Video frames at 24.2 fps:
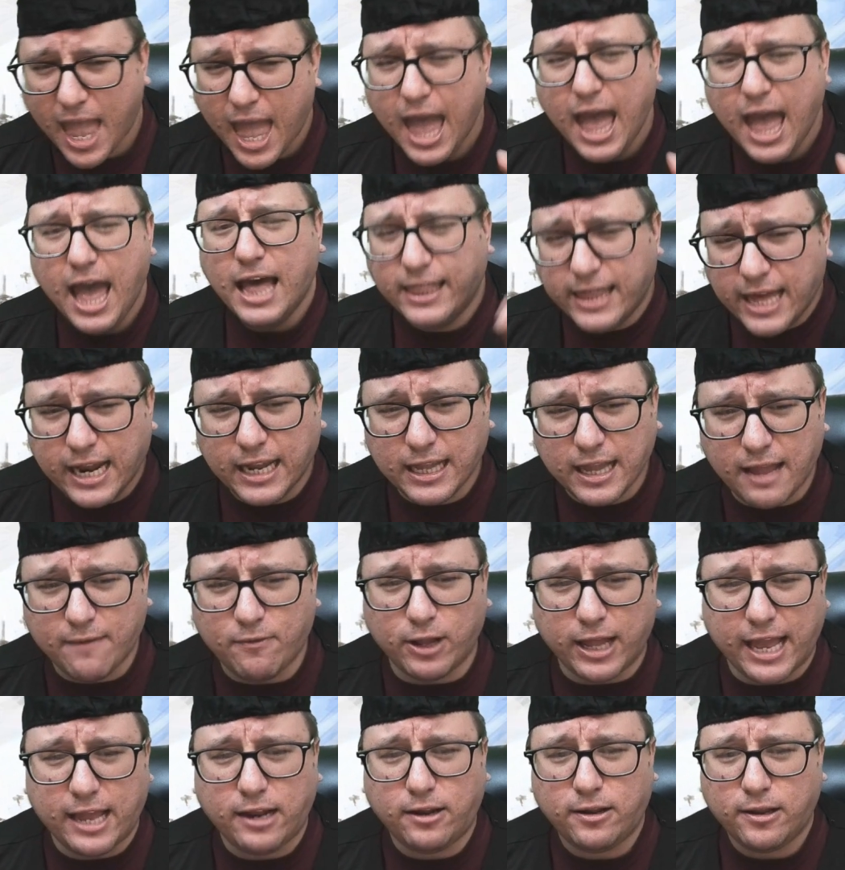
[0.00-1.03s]
Then at level
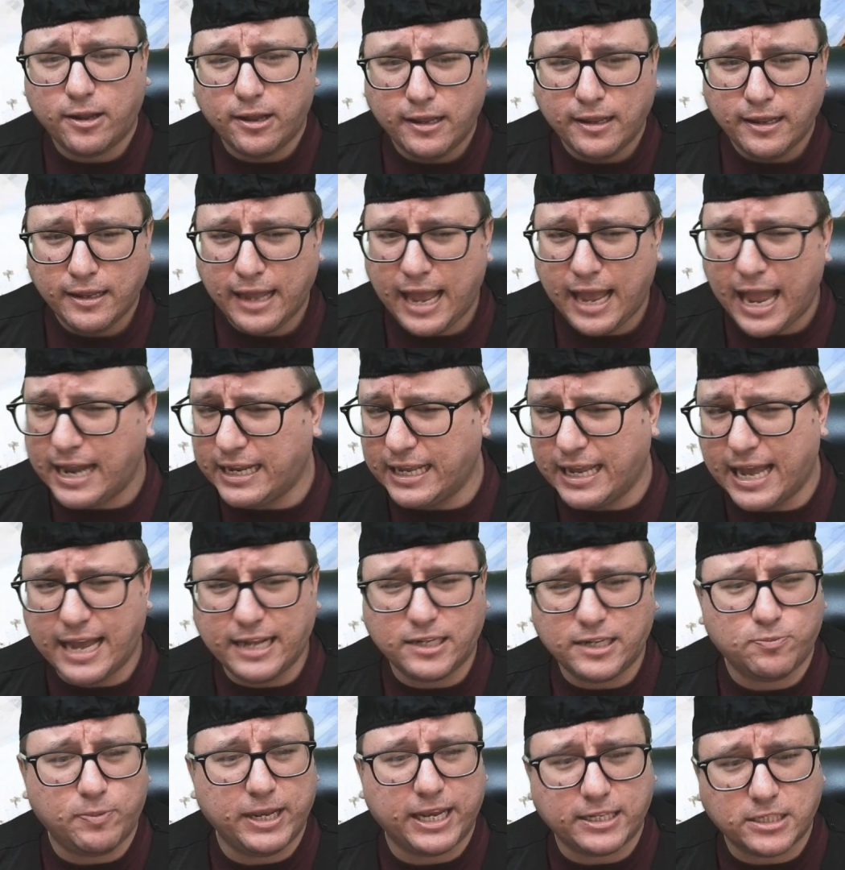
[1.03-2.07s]
88,
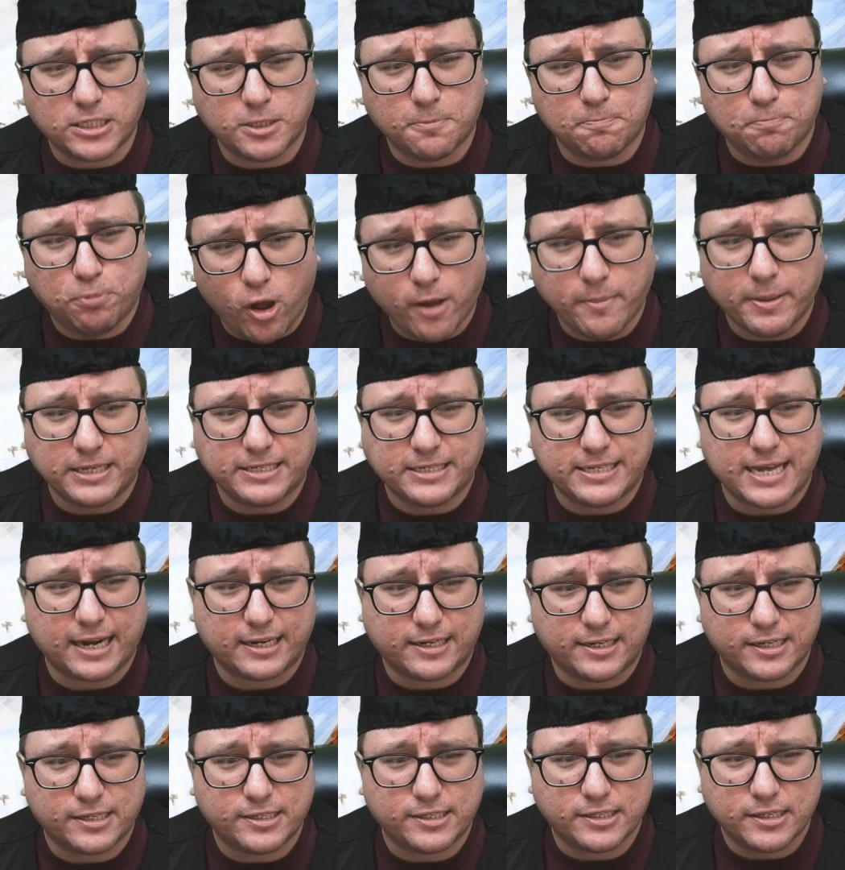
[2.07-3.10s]
we get Deployment
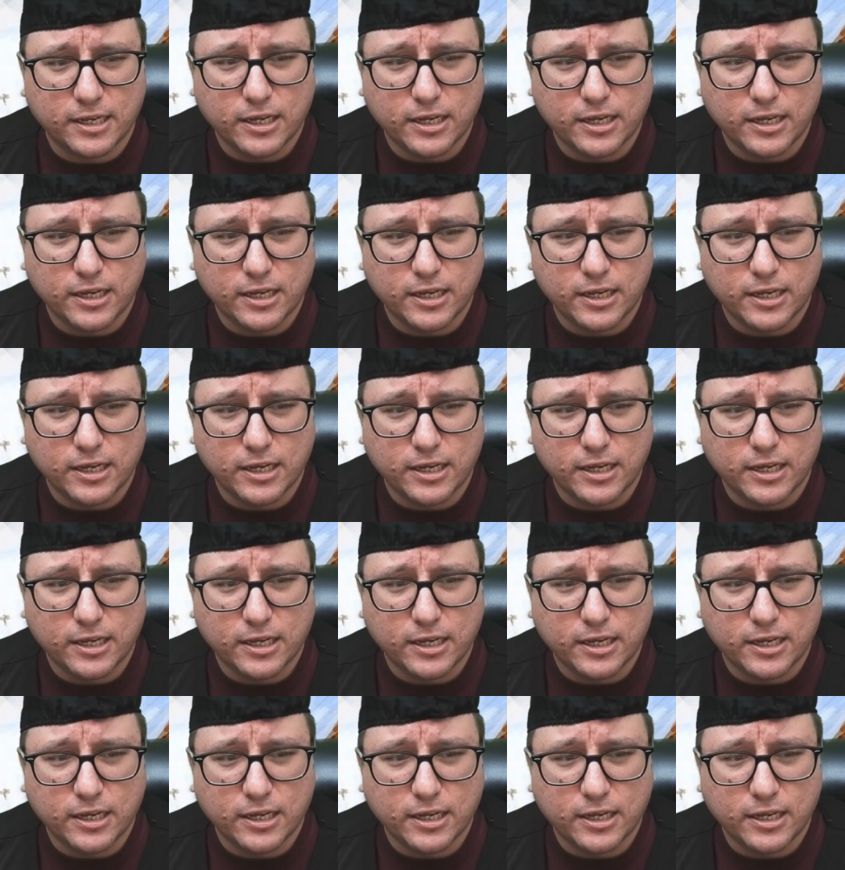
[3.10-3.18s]
Tactics.